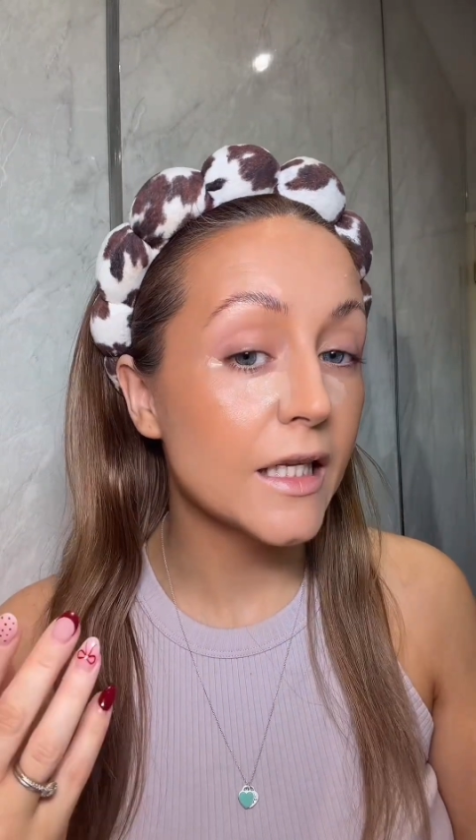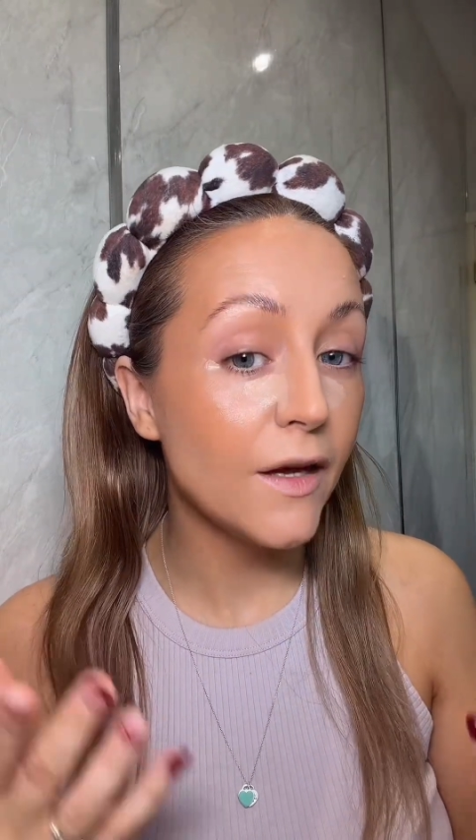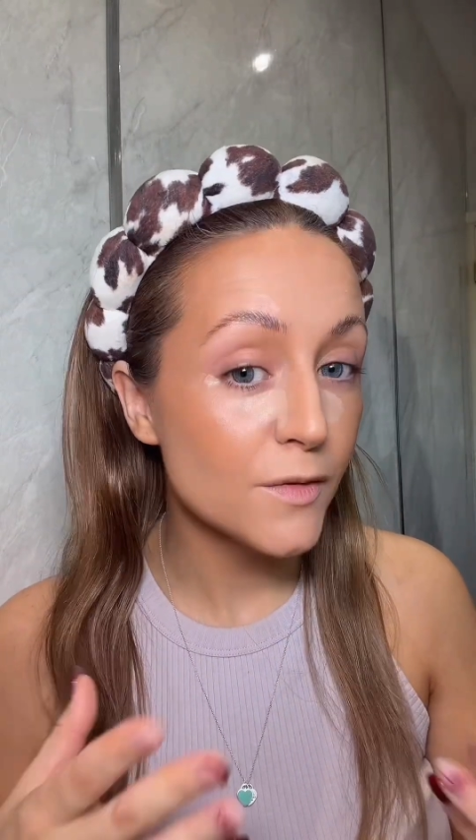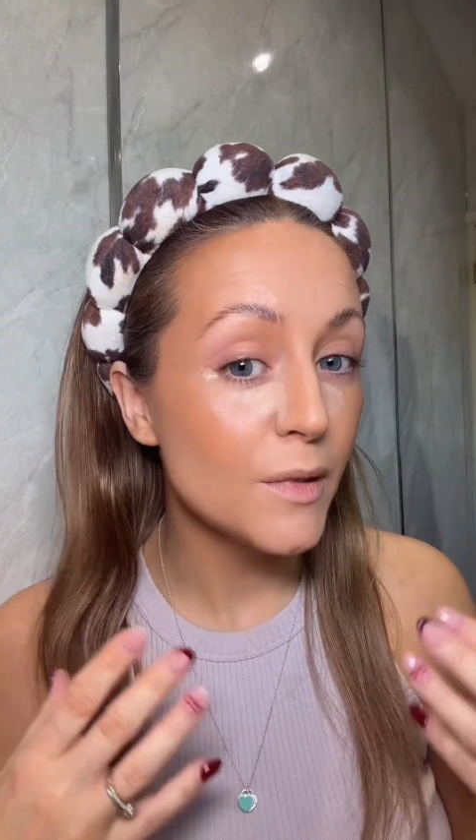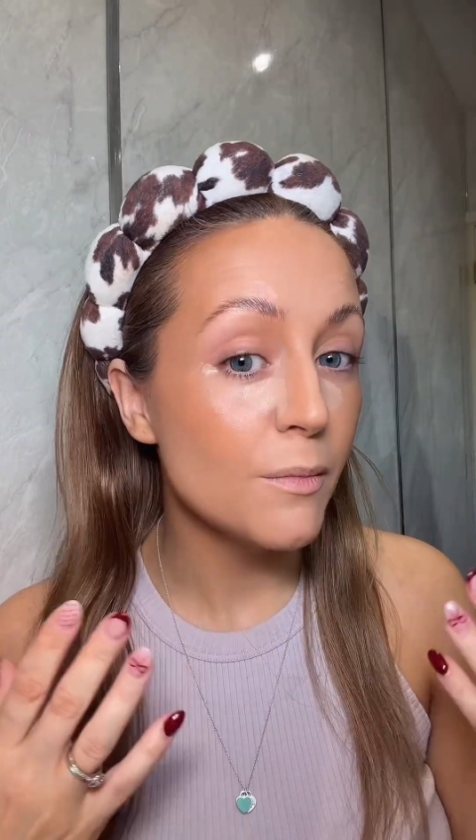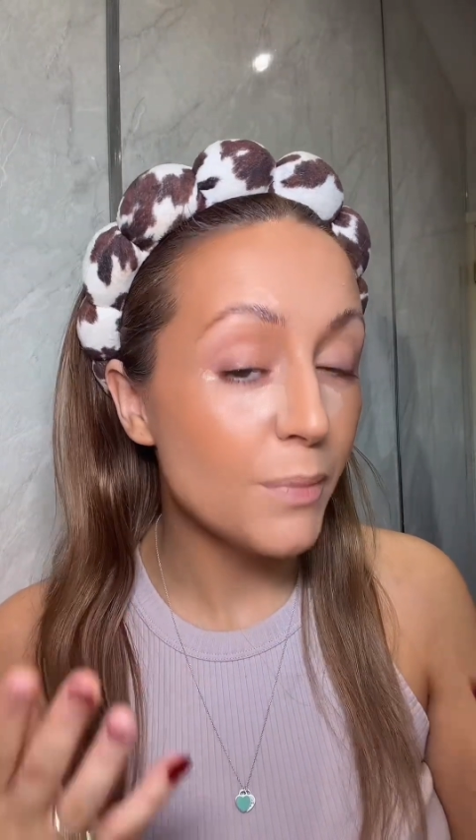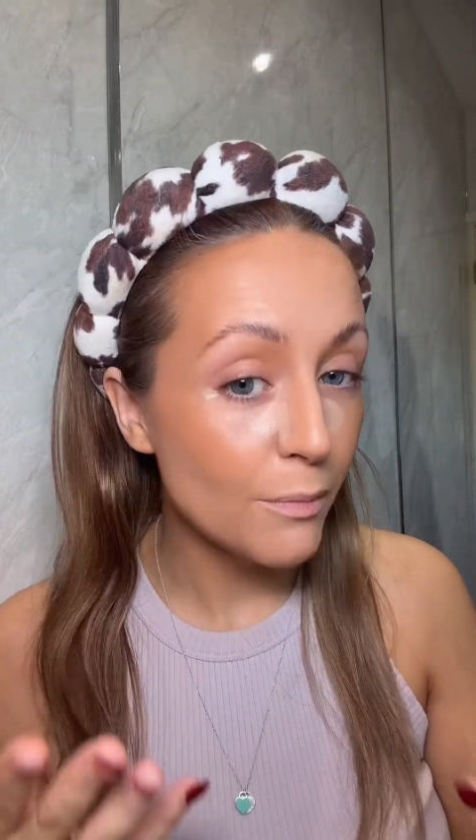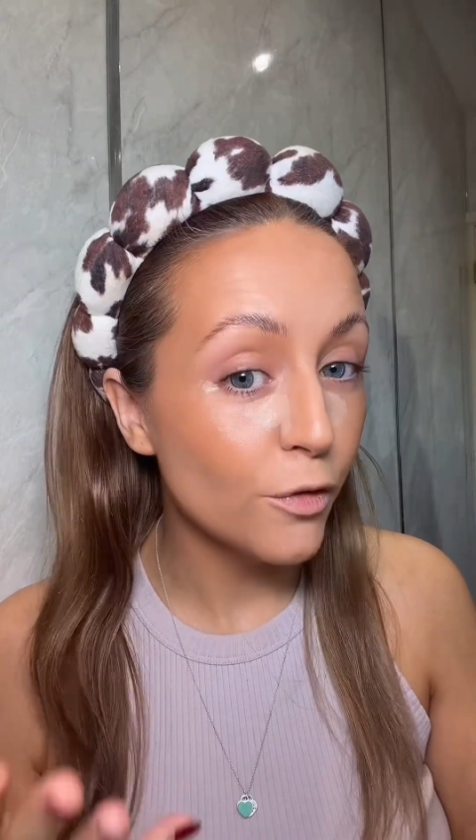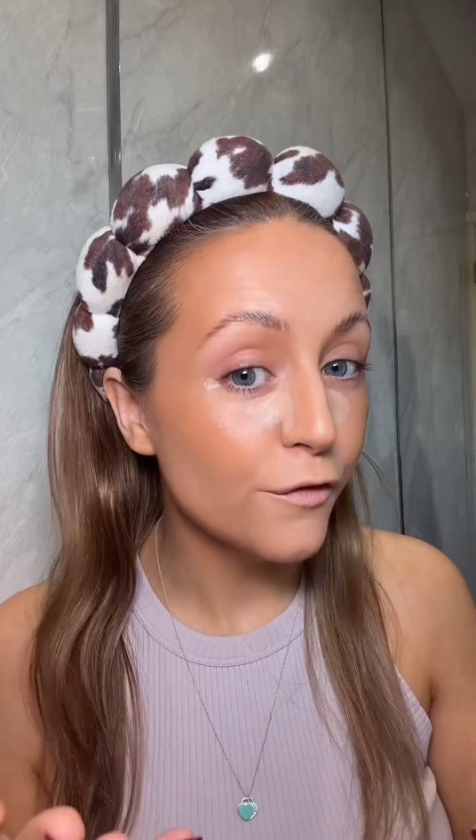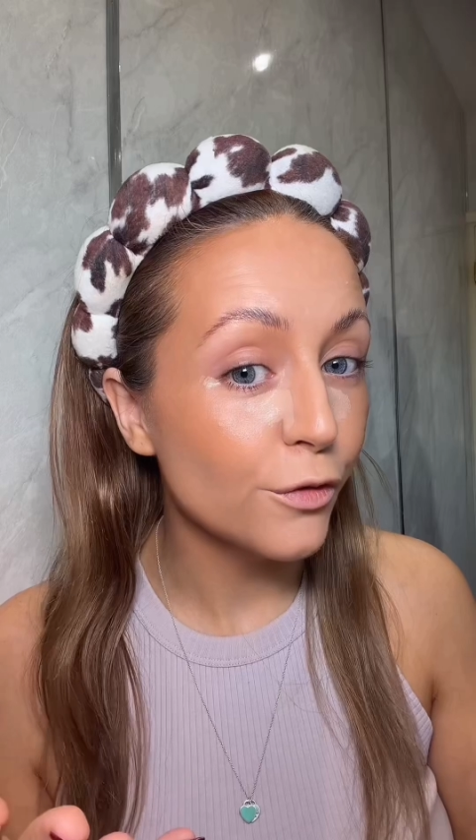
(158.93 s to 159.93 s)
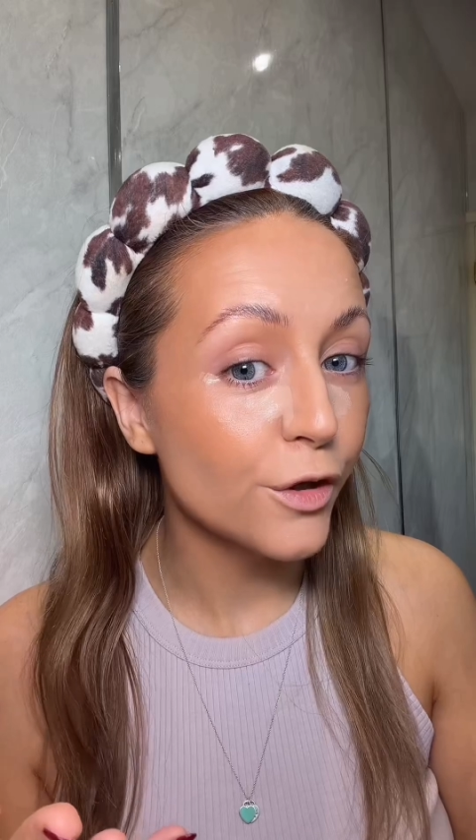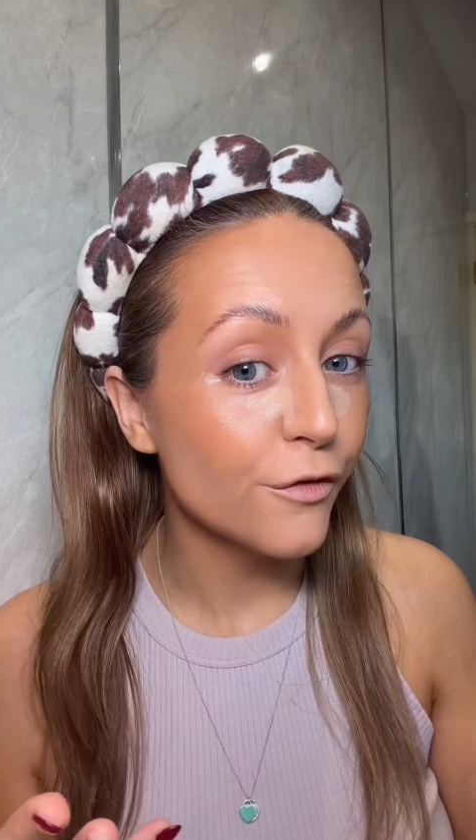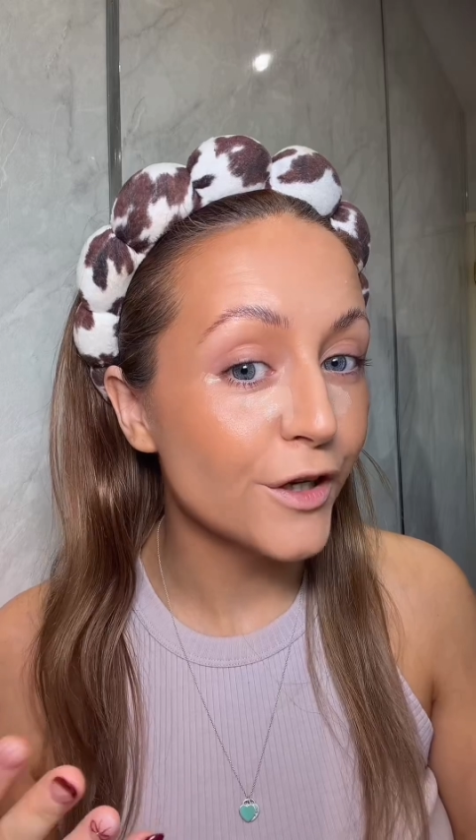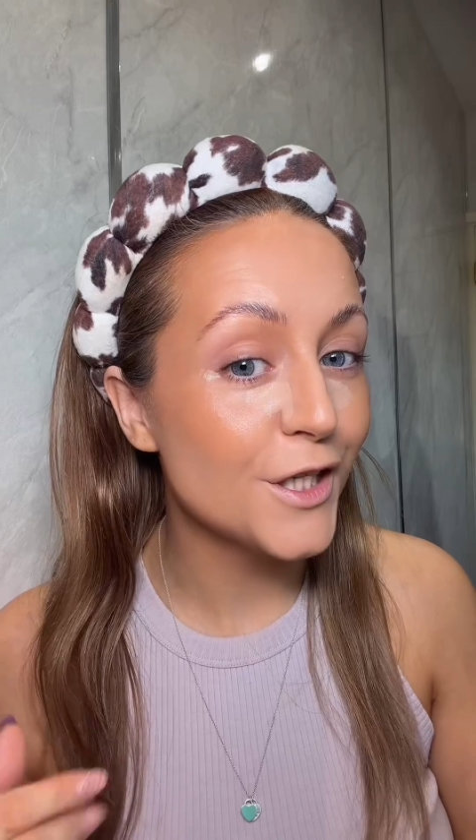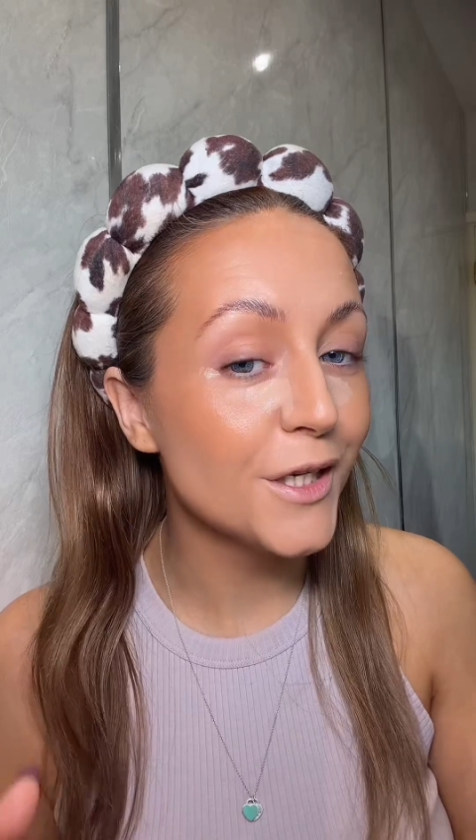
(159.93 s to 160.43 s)
gives me a bit more full
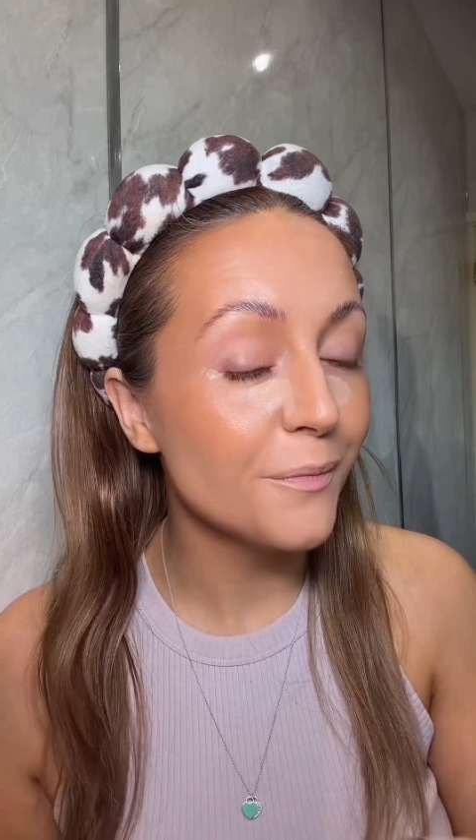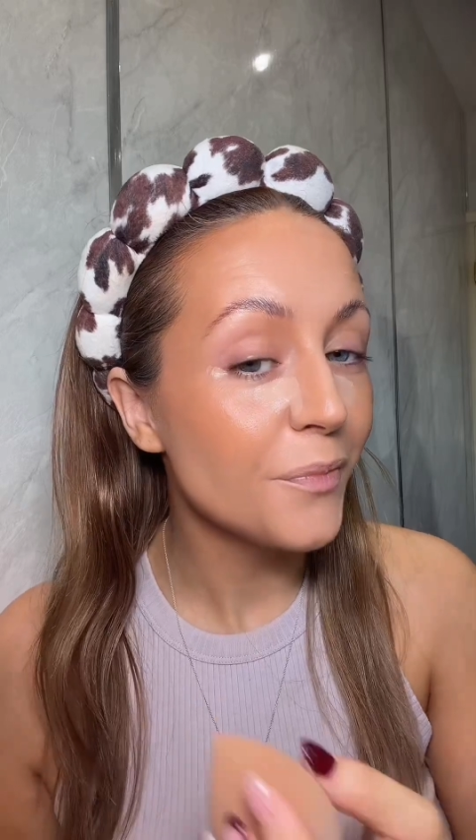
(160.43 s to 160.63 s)
coverage.